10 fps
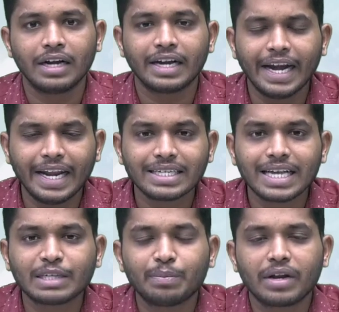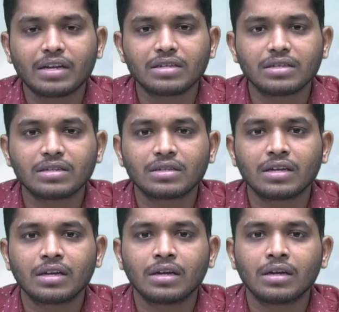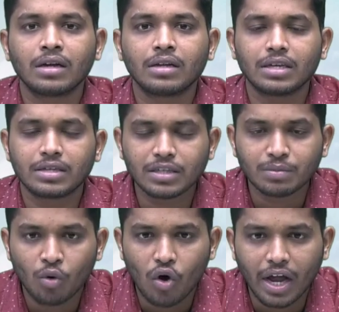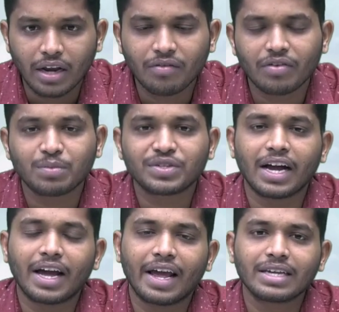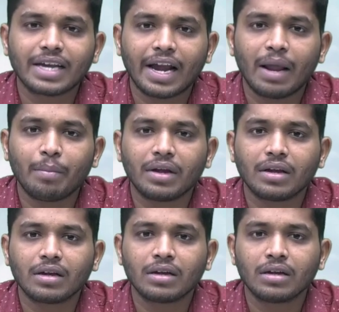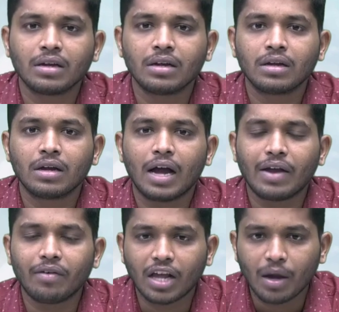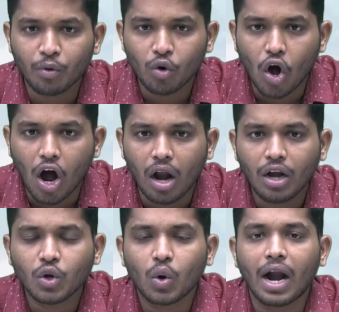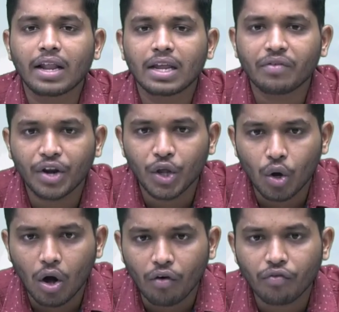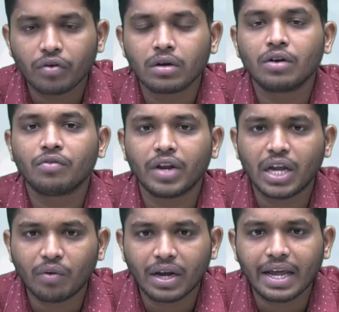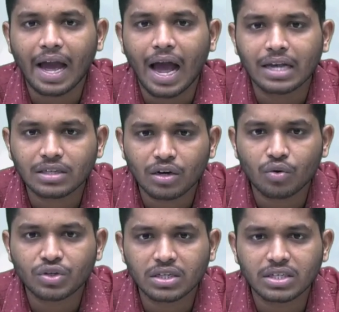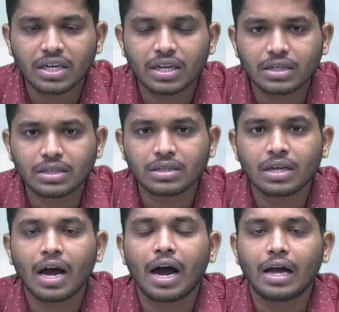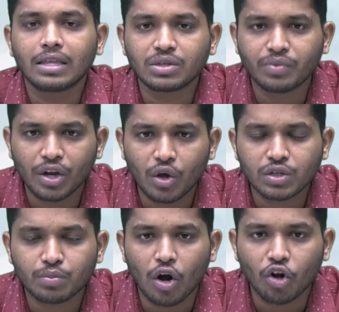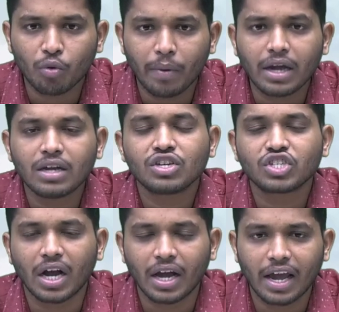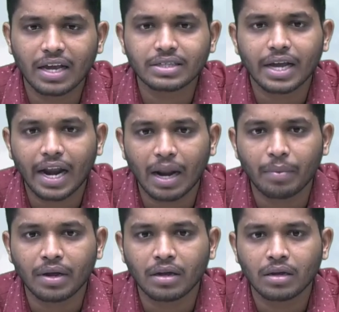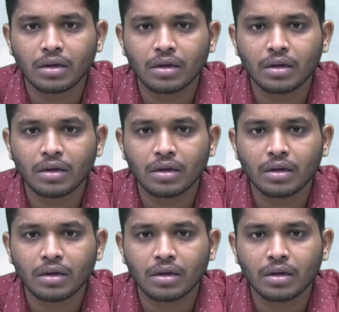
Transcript: Greetings aspirants, this is Mohan from Shankar IAS Academy. I welcome you all to another video of frequently asked question series and this video is brought to you by Shankar IAS Academy.